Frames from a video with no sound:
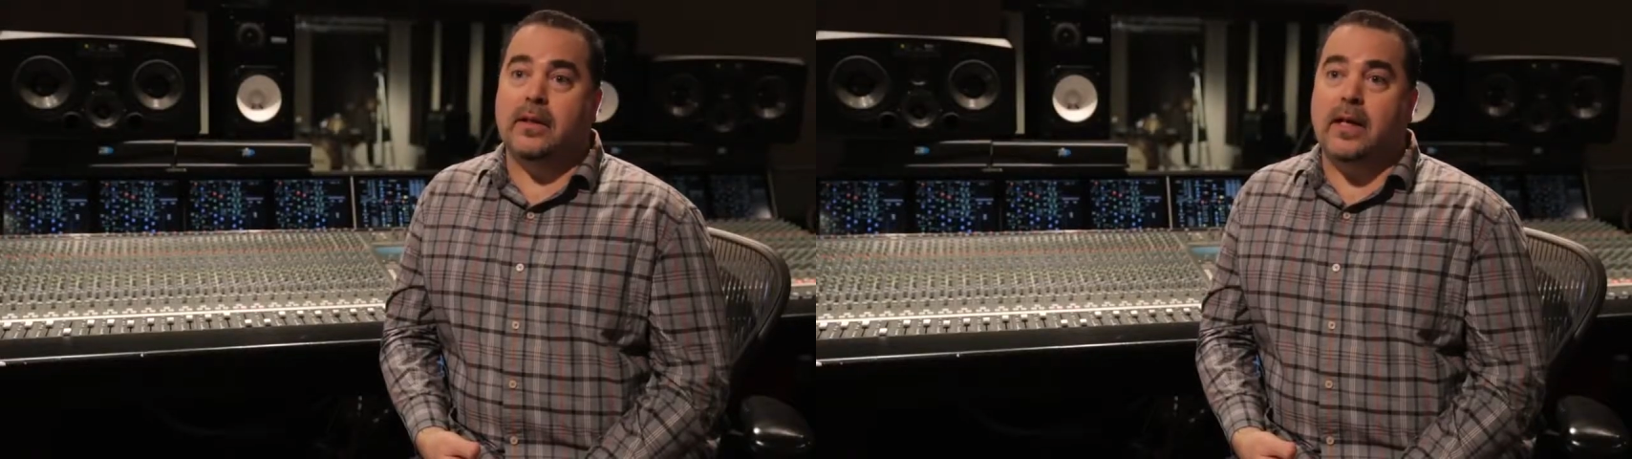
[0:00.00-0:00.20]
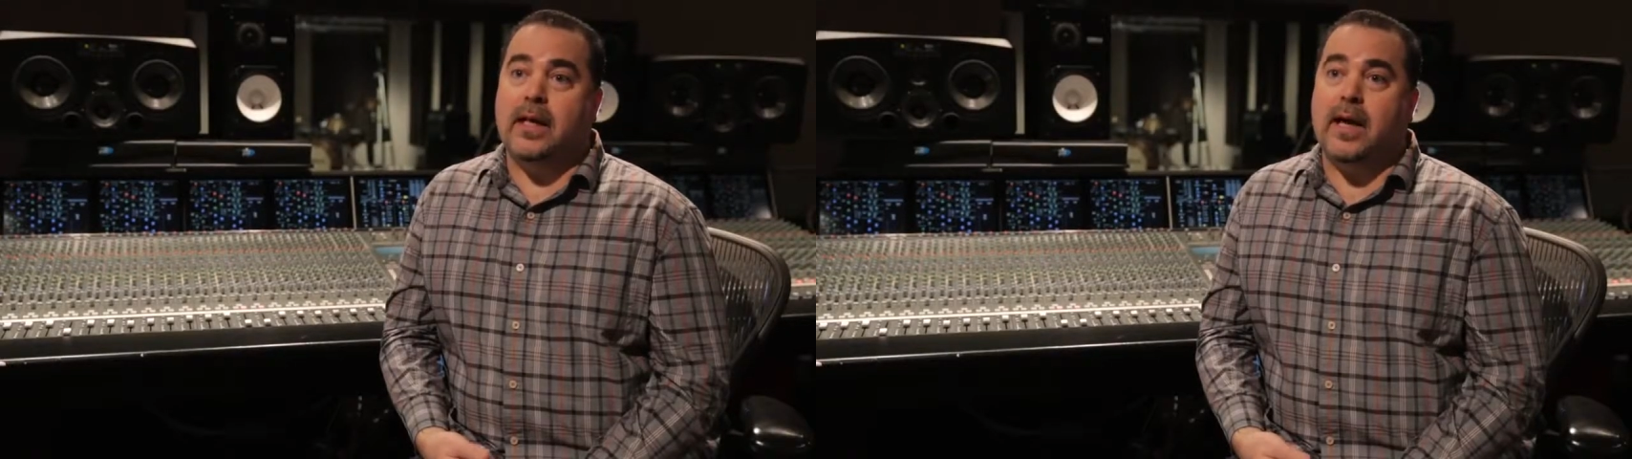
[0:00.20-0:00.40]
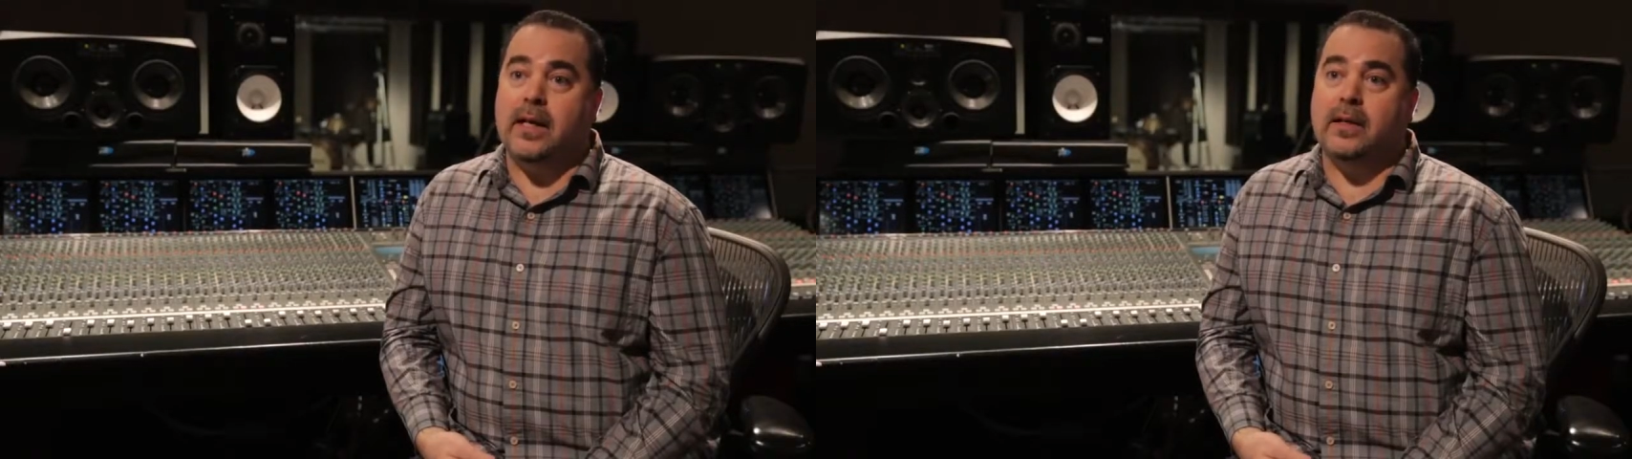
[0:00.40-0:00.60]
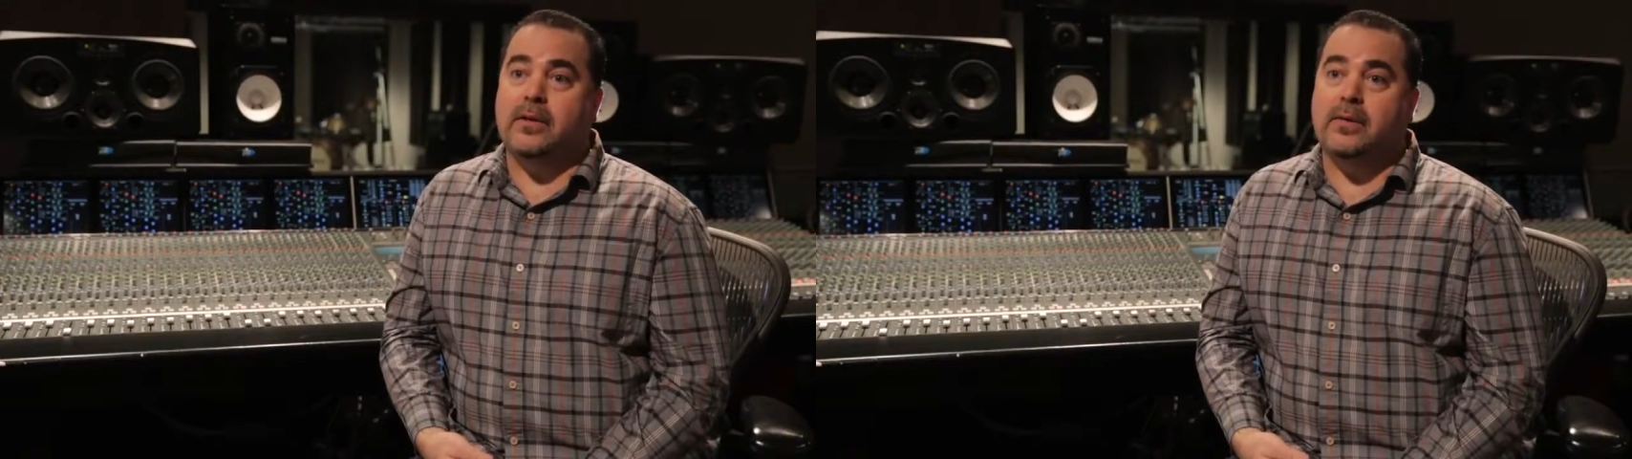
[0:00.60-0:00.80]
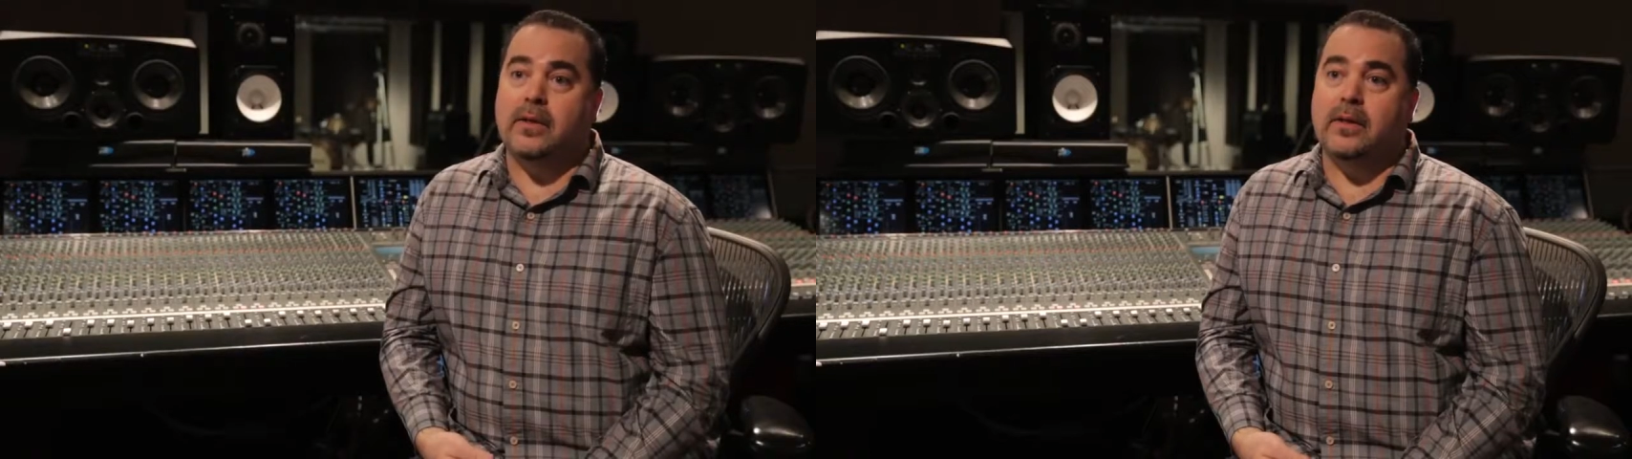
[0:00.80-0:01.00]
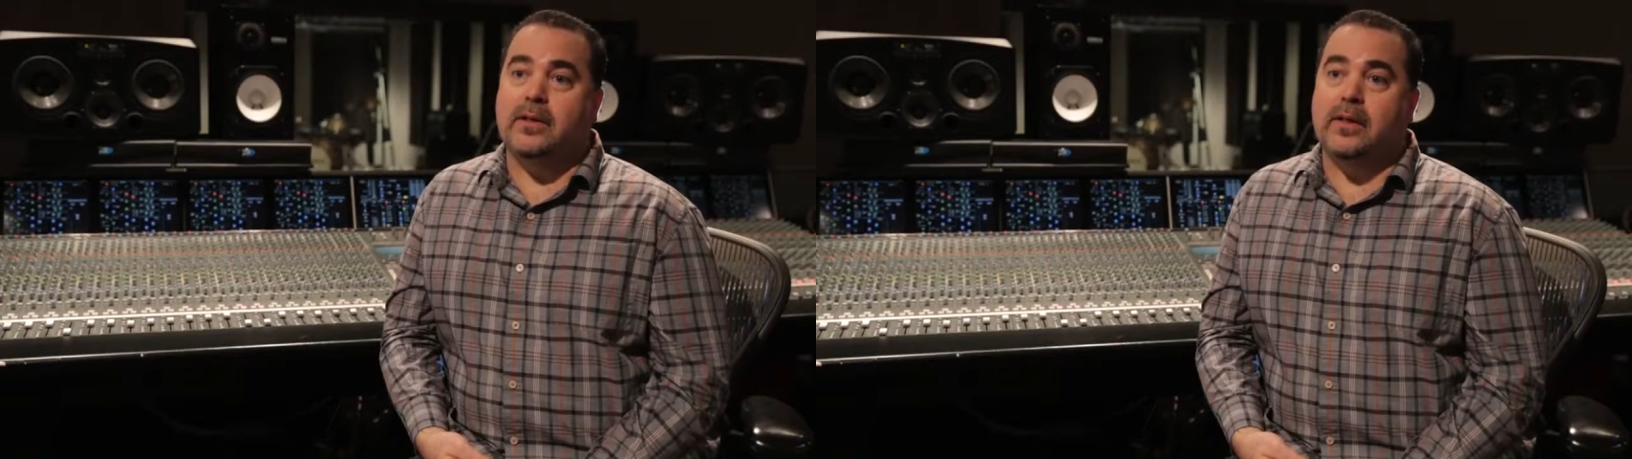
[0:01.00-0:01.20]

like, yeah, I can do this.